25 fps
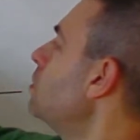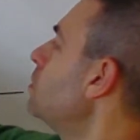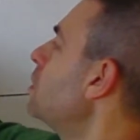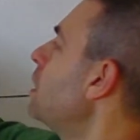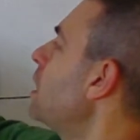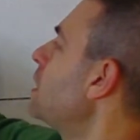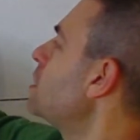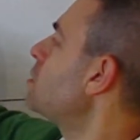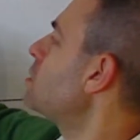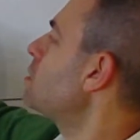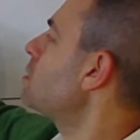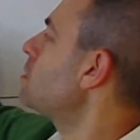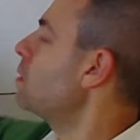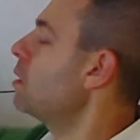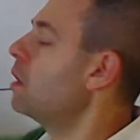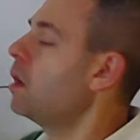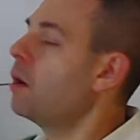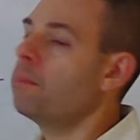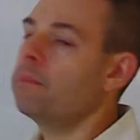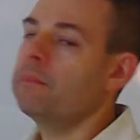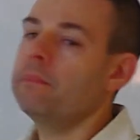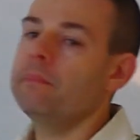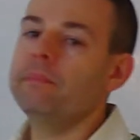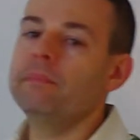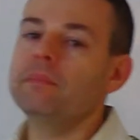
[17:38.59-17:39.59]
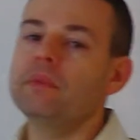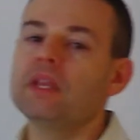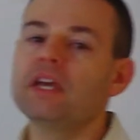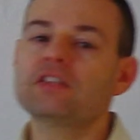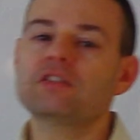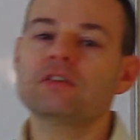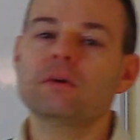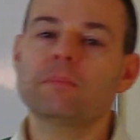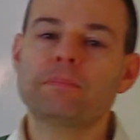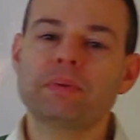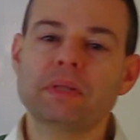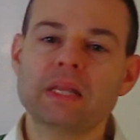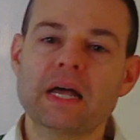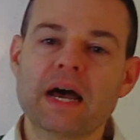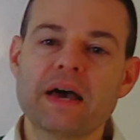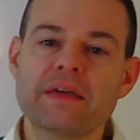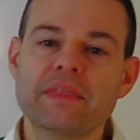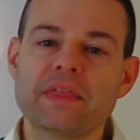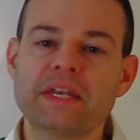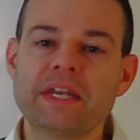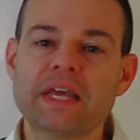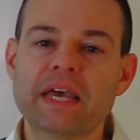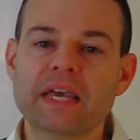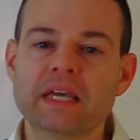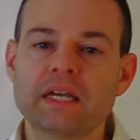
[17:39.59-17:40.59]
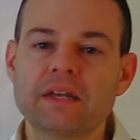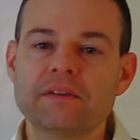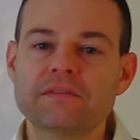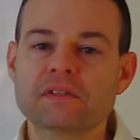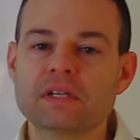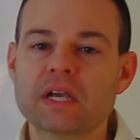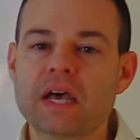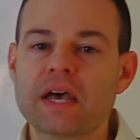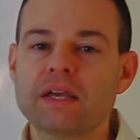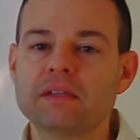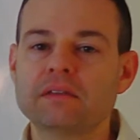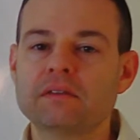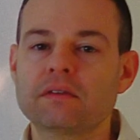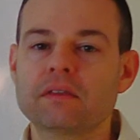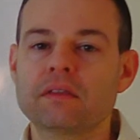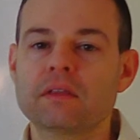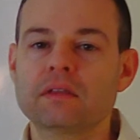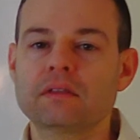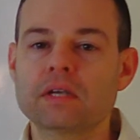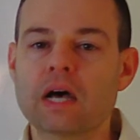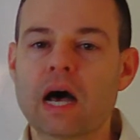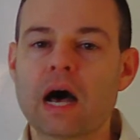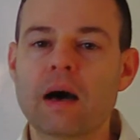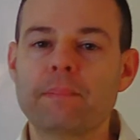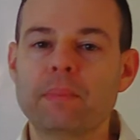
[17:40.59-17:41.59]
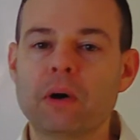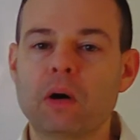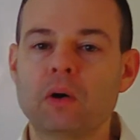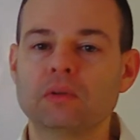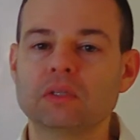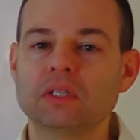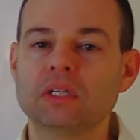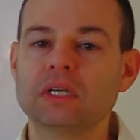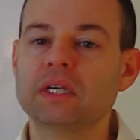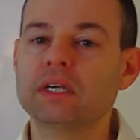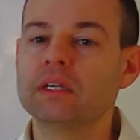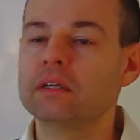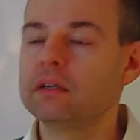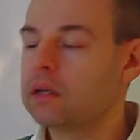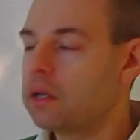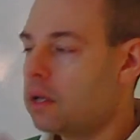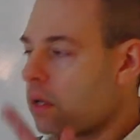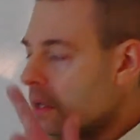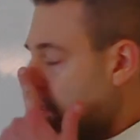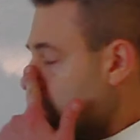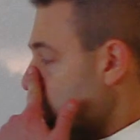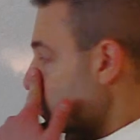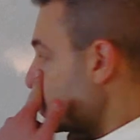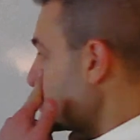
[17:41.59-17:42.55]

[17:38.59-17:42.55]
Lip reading: let's apply the negative sign to the top only. So